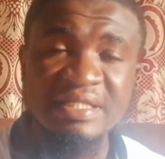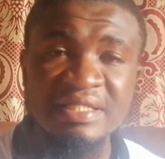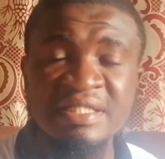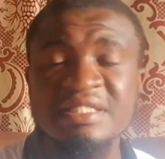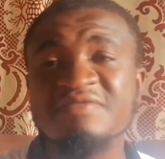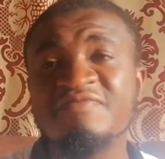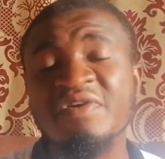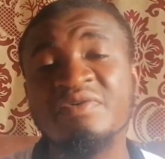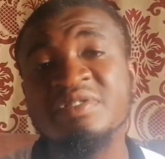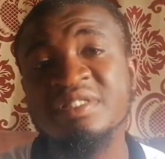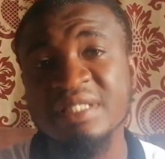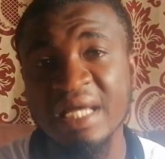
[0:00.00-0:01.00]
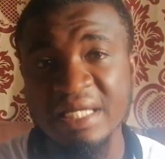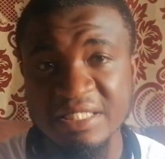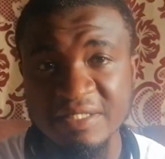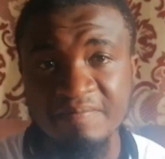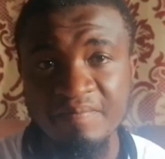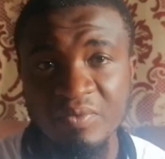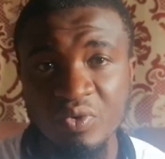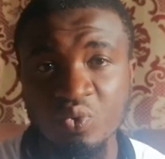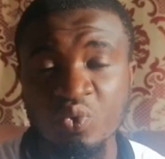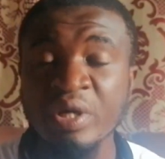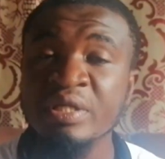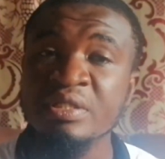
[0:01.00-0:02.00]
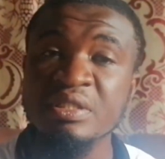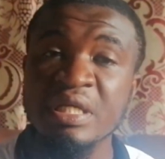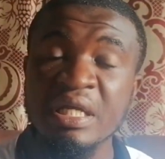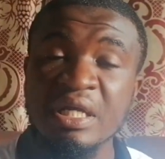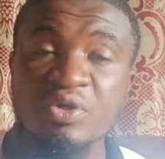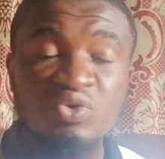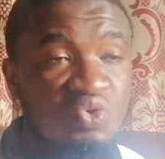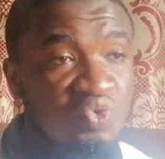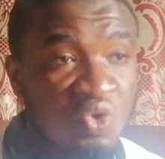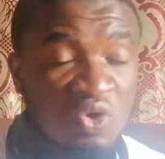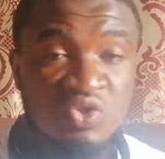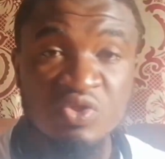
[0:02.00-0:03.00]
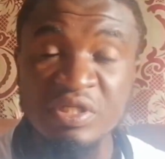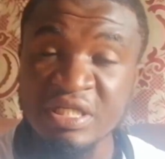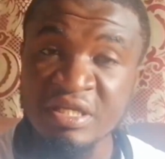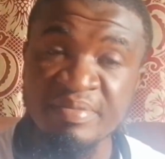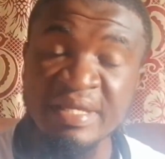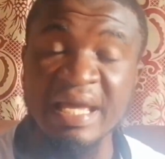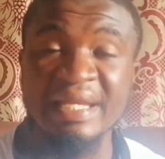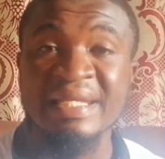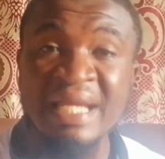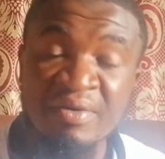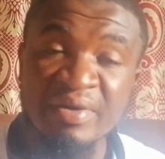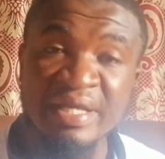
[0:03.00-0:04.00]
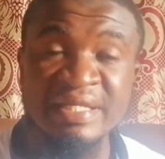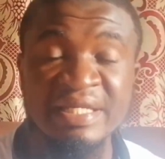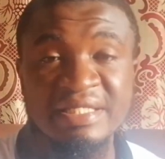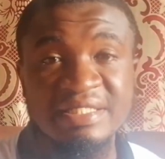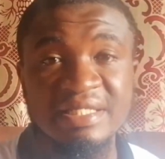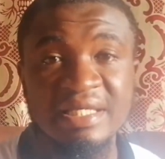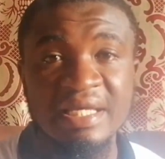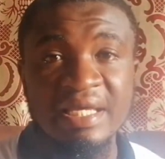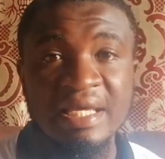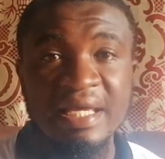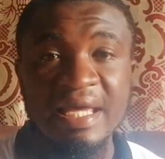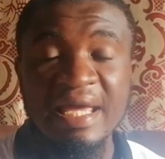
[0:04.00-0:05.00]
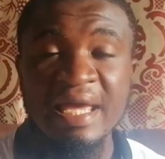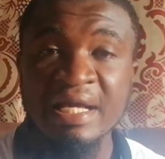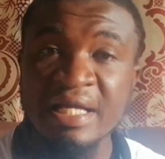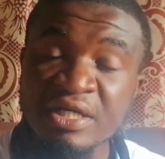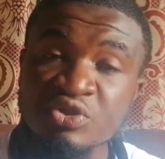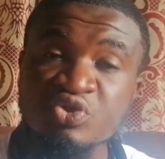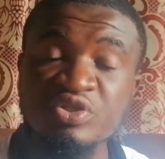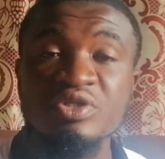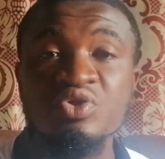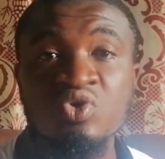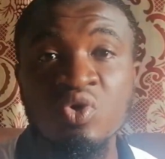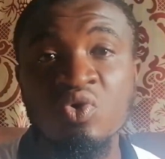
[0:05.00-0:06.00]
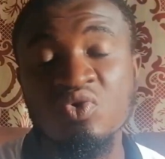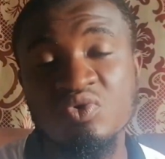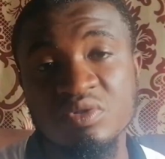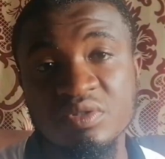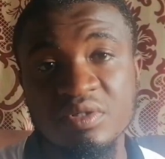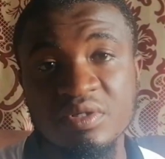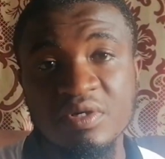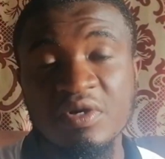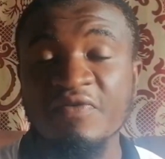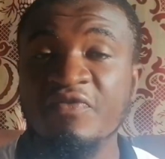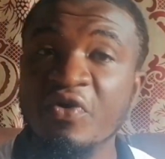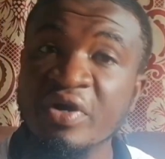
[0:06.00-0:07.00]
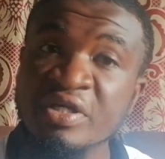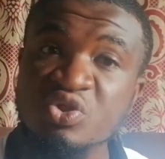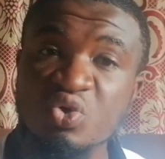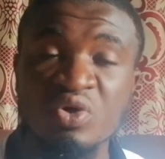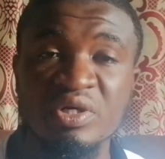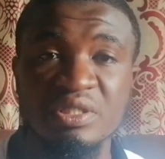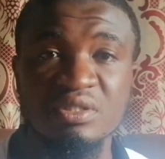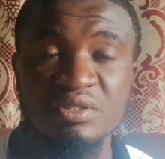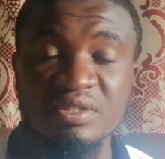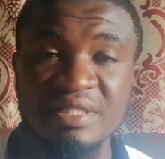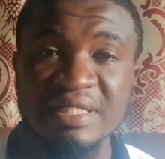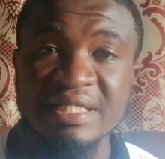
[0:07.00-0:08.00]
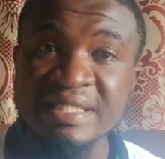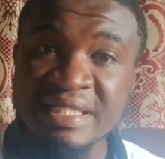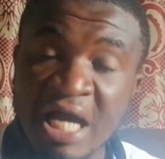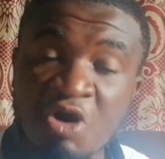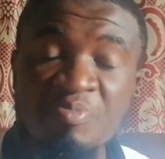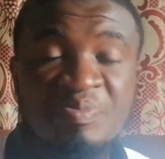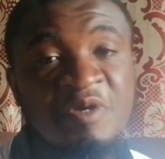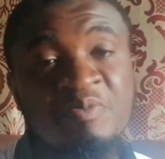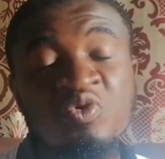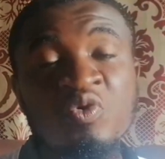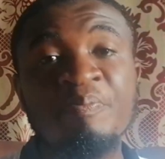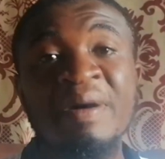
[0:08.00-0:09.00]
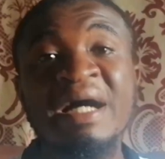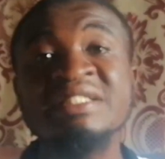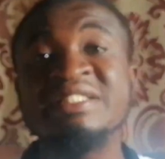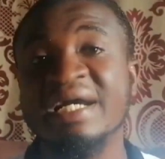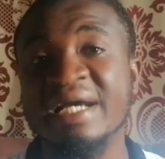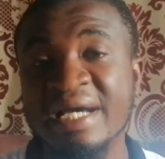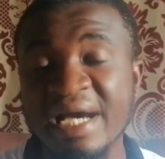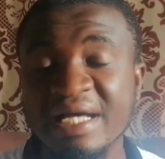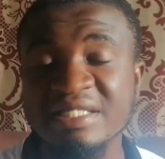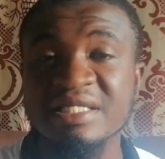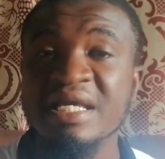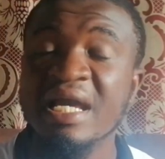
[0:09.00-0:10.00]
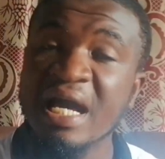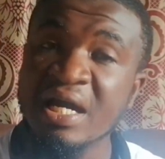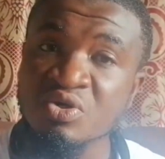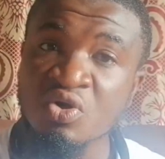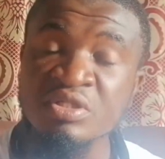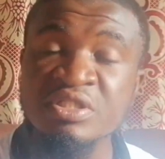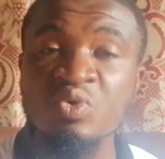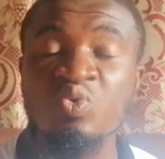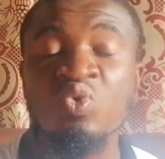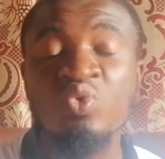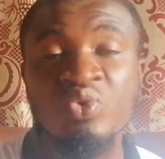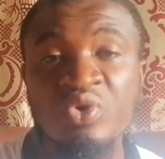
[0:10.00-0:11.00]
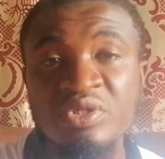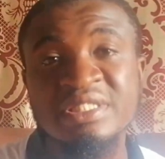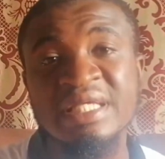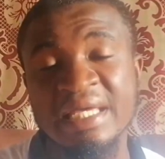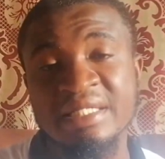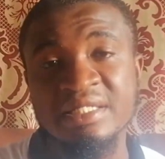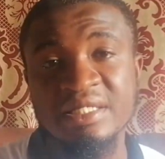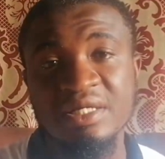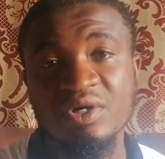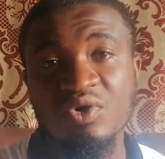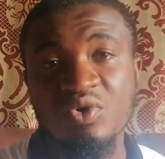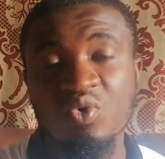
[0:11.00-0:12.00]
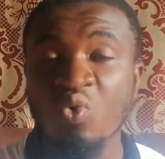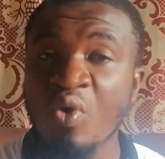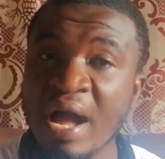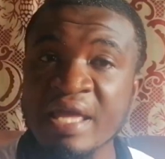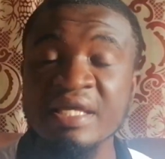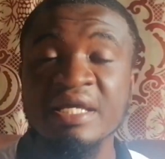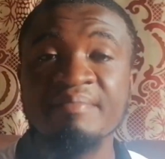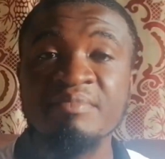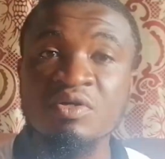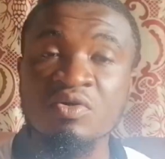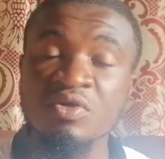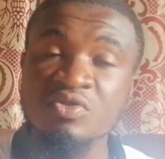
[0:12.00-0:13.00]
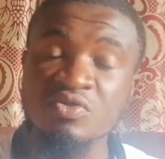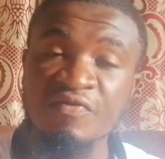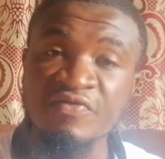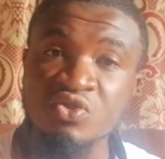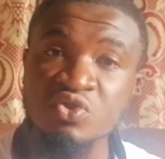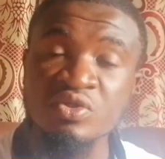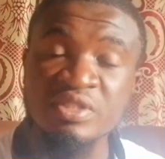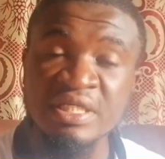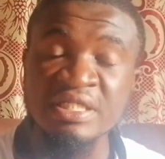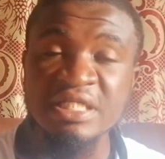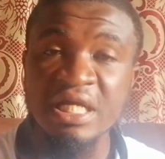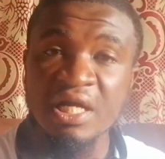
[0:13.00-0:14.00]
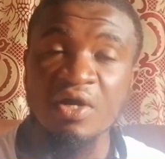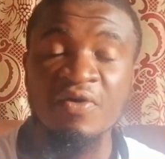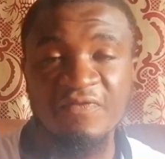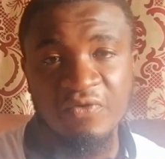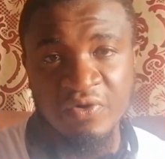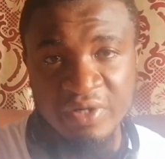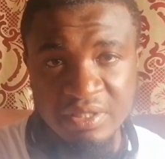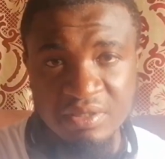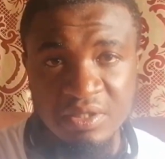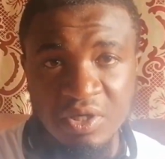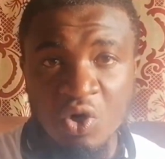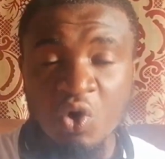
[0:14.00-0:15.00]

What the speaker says: This is very sad. When you go to Libya nowadays, a country known for its oil, now people park their cars along the roadside. Why? Because of shortage of oil.